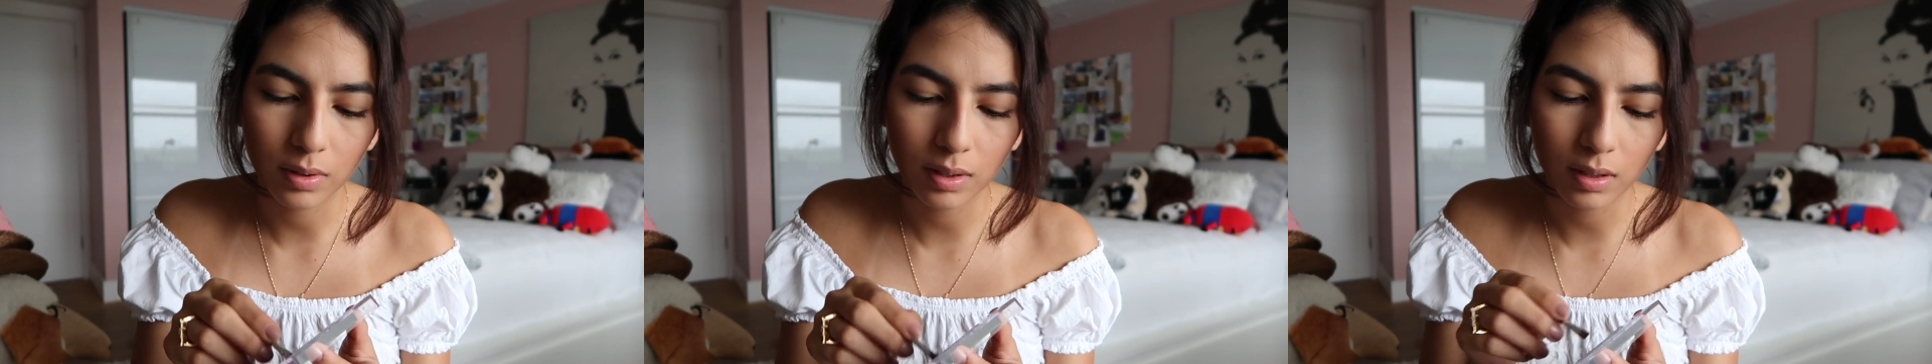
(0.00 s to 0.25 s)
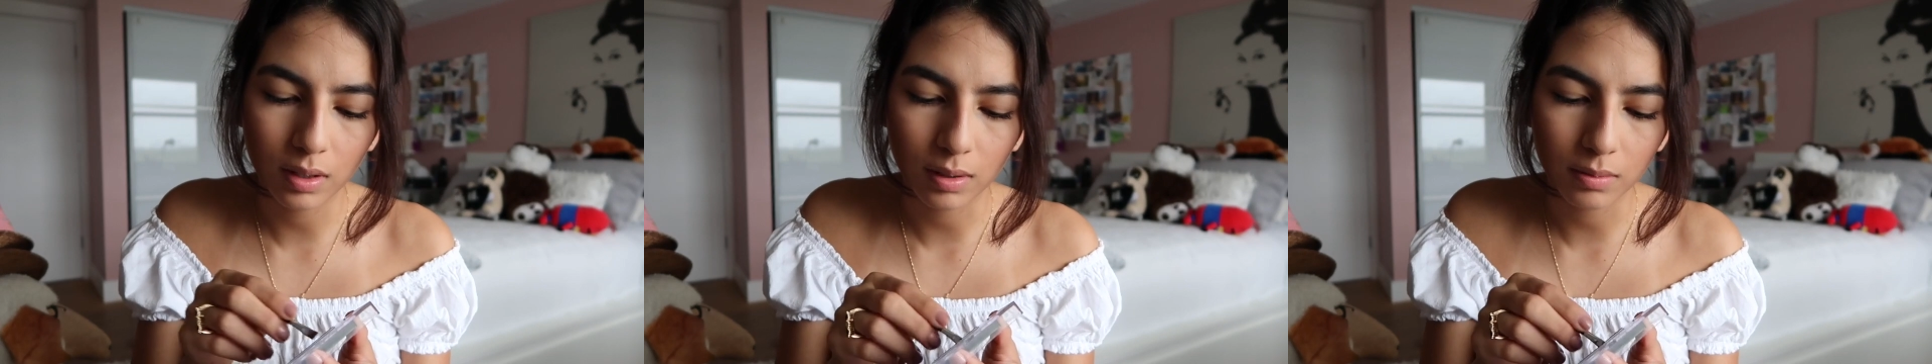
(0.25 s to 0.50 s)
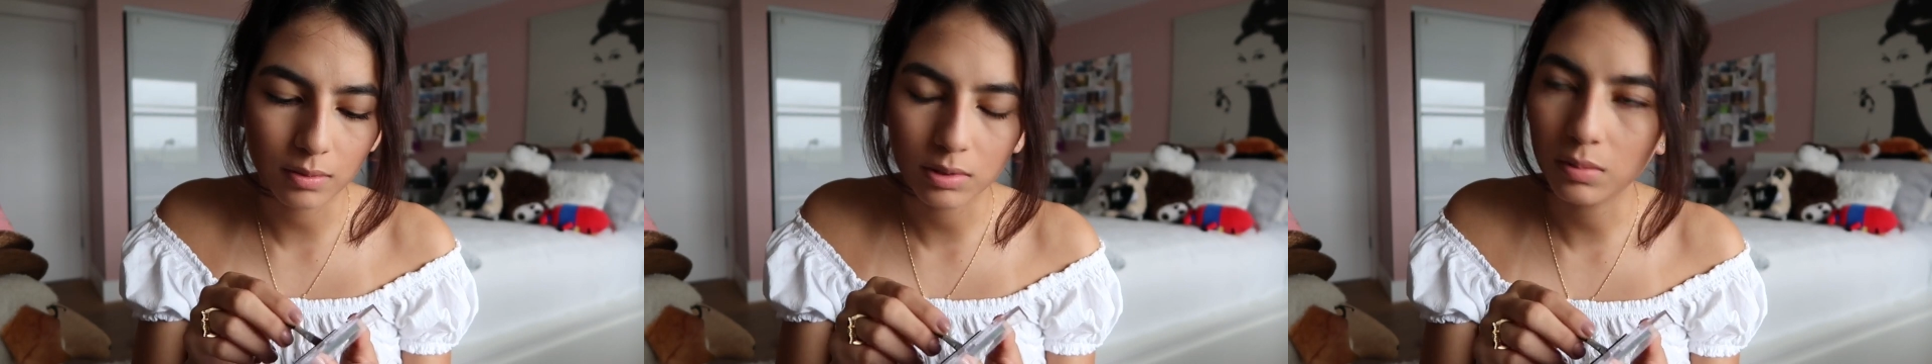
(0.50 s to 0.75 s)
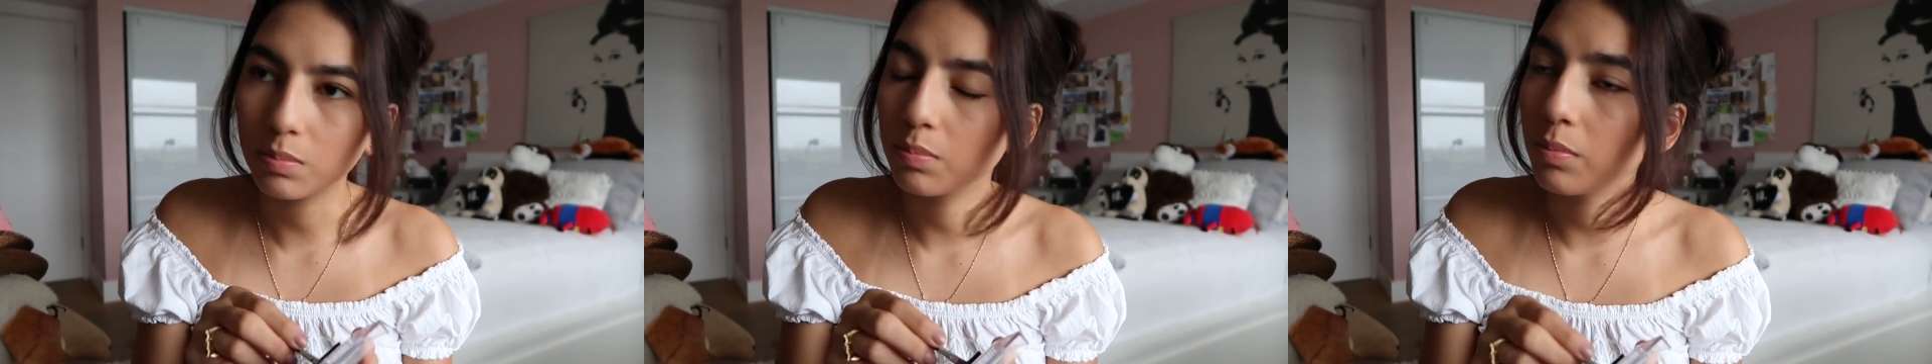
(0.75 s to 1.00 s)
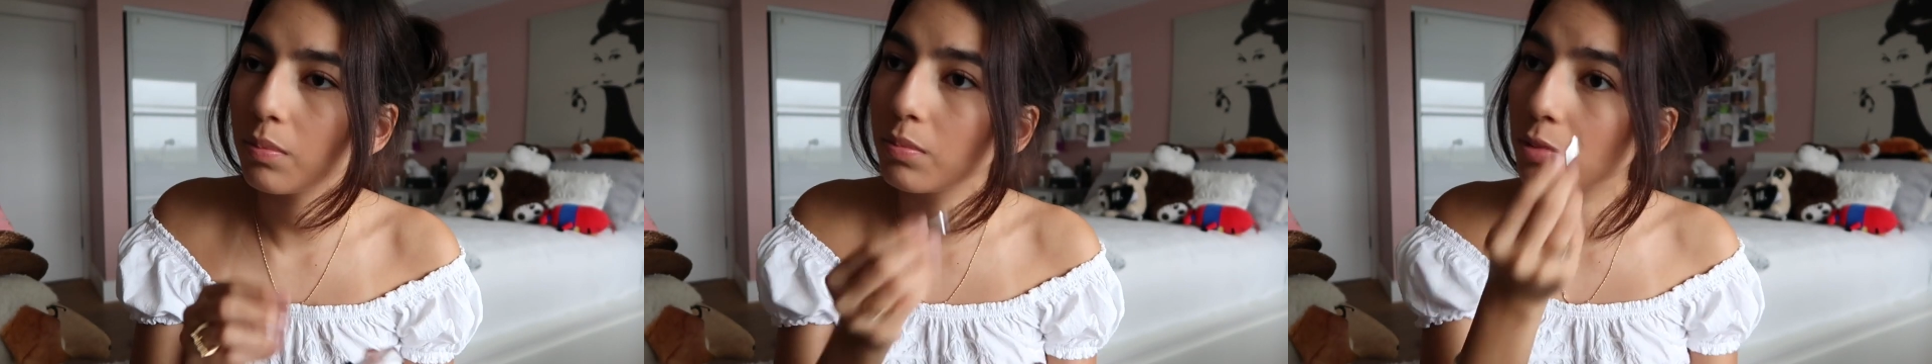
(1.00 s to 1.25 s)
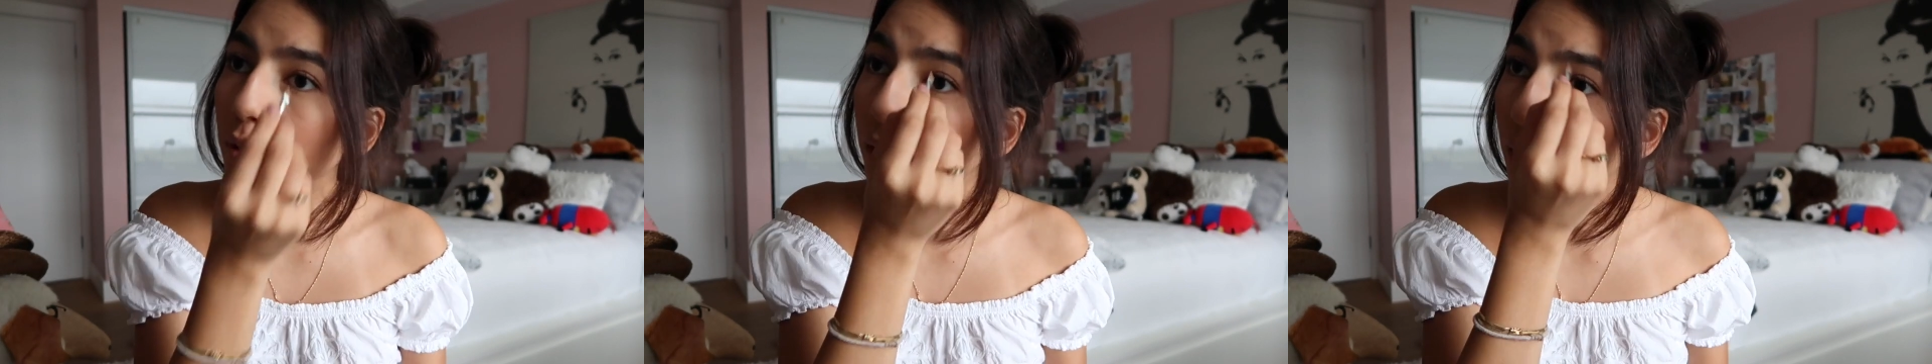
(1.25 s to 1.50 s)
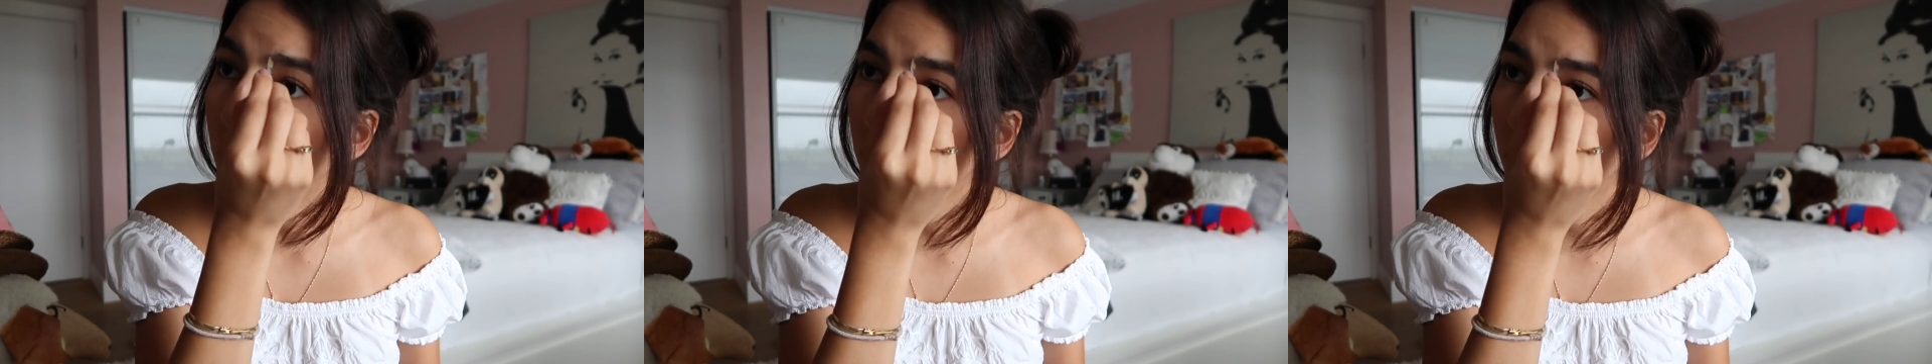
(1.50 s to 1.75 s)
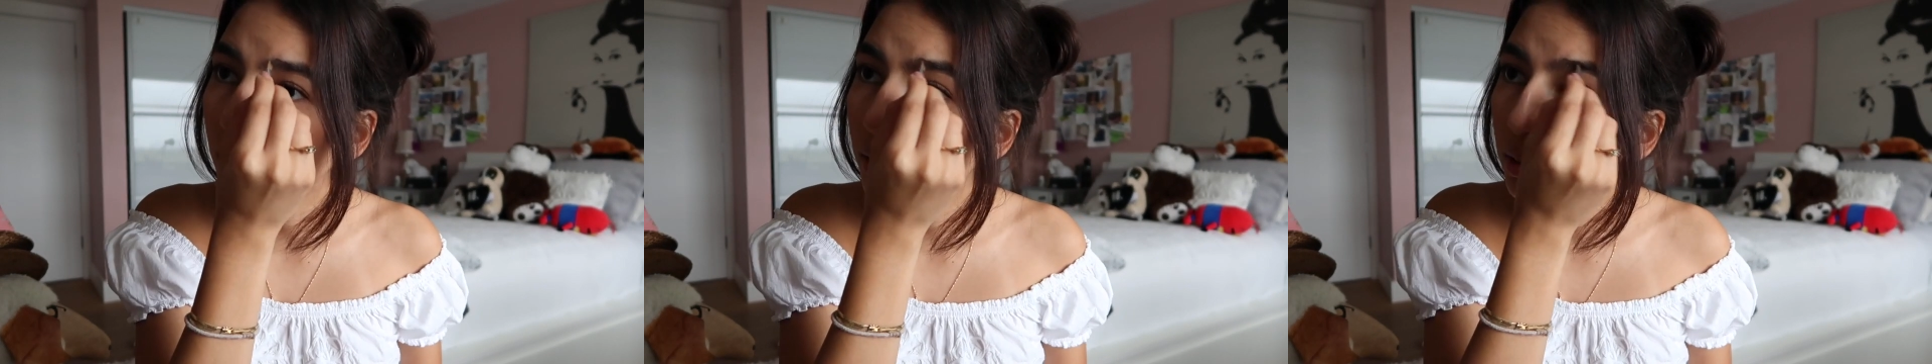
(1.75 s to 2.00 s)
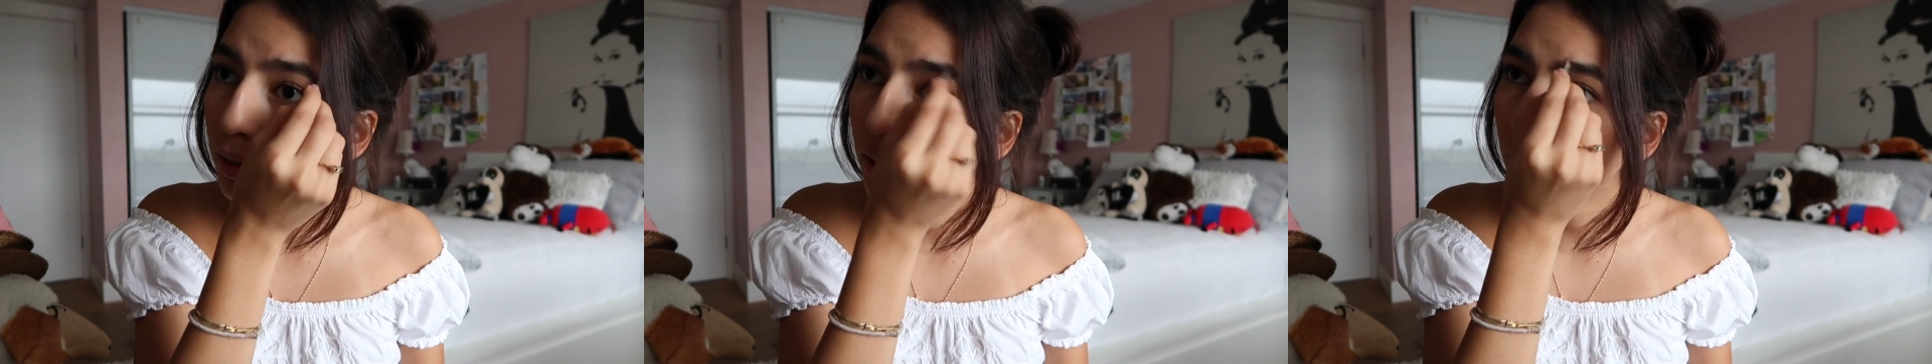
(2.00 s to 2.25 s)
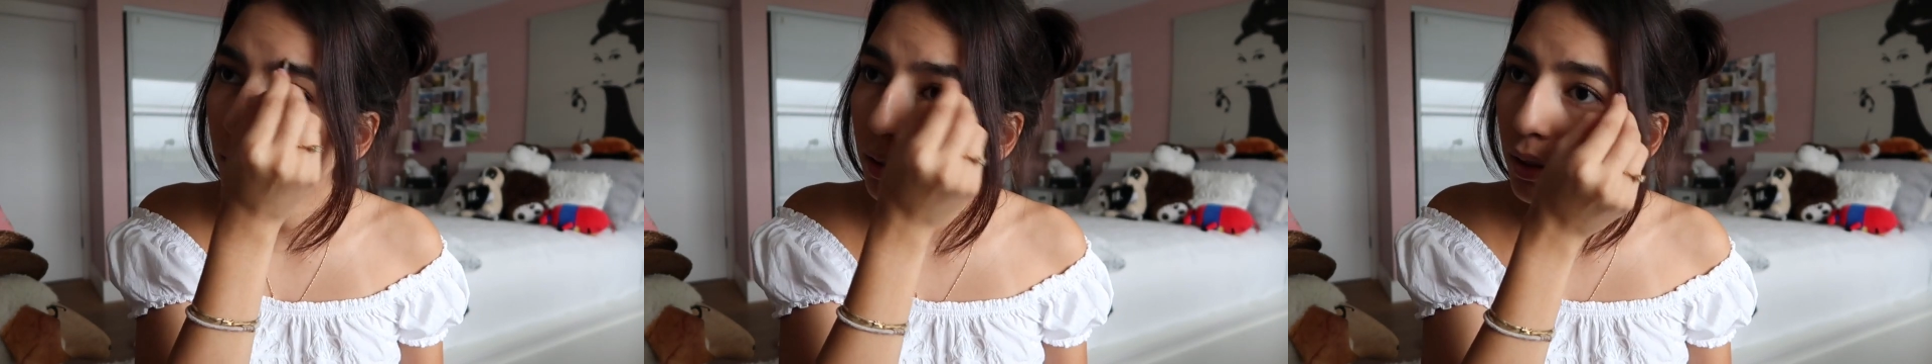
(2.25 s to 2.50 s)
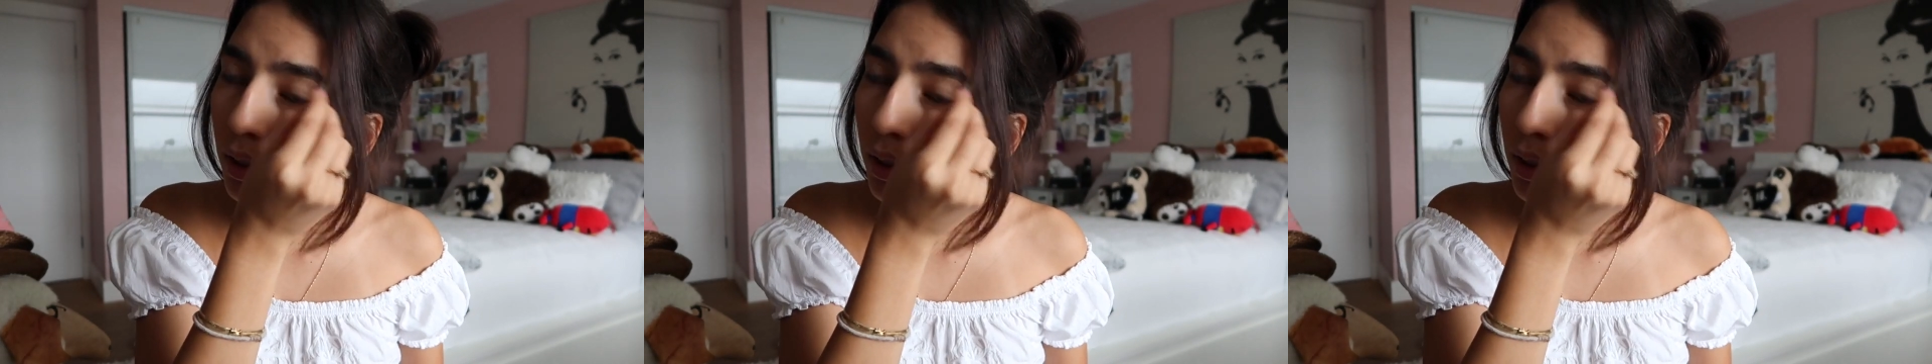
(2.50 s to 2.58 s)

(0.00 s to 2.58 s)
really not doing anything to it.